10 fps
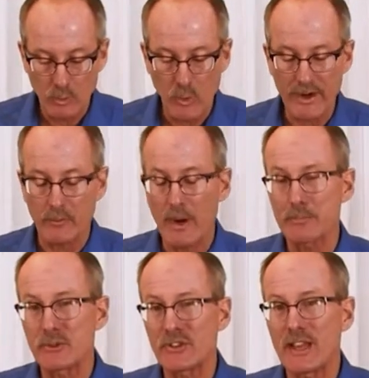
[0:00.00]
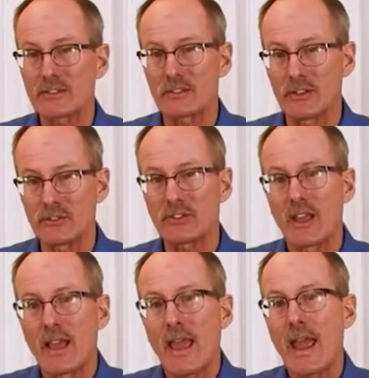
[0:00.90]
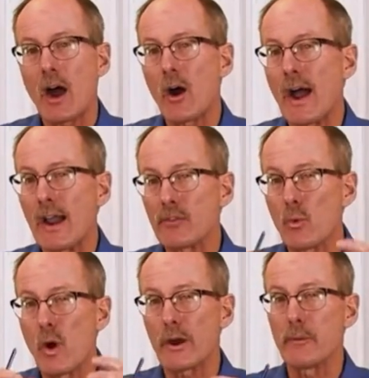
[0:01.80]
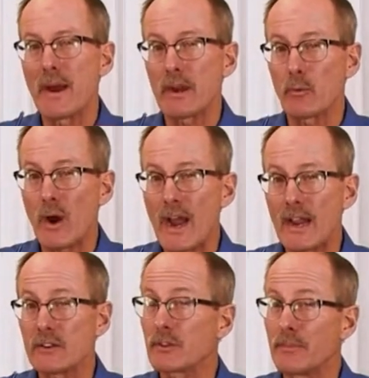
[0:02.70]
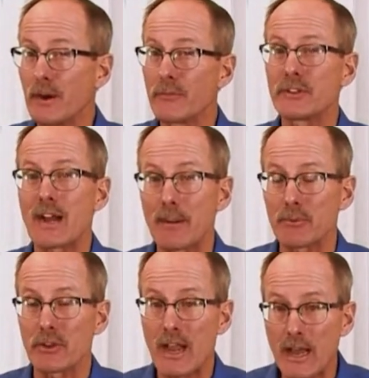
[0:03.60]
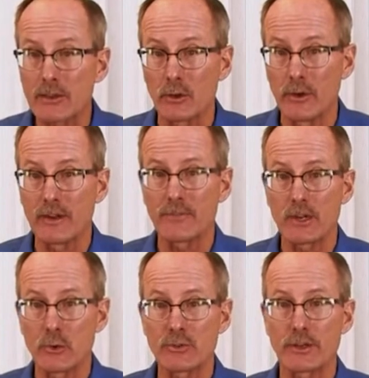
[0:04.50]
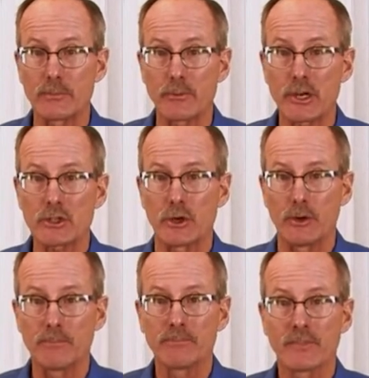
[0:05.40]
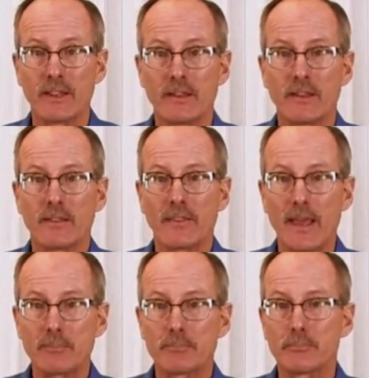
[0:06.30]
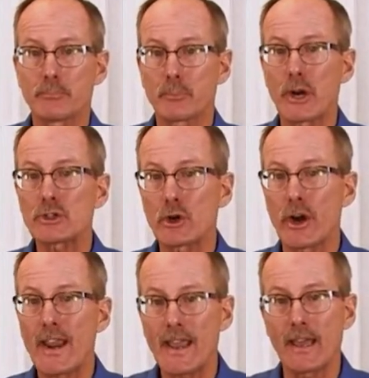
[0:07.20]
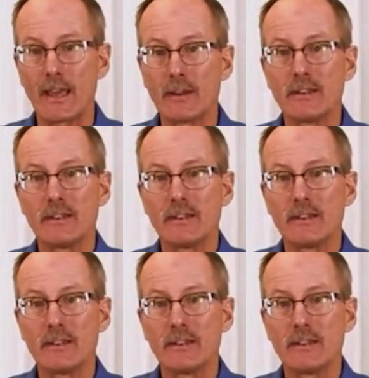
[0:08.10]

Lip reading: what it represents is how high the water might rise above the top of the conduit if it goes under pressure. That pressure head